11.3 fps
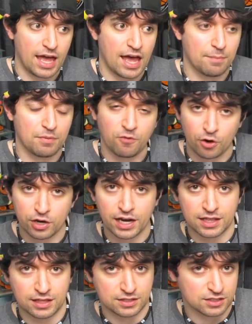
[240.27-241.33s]
And before you
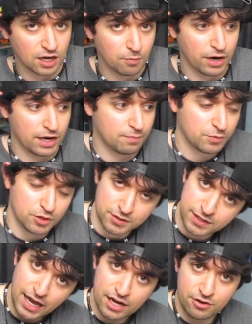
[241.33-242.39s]
get on the subway, you
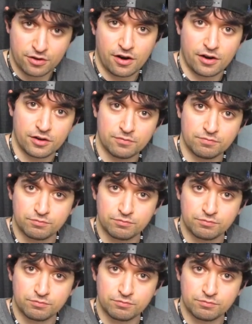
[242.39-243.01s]
scan your card.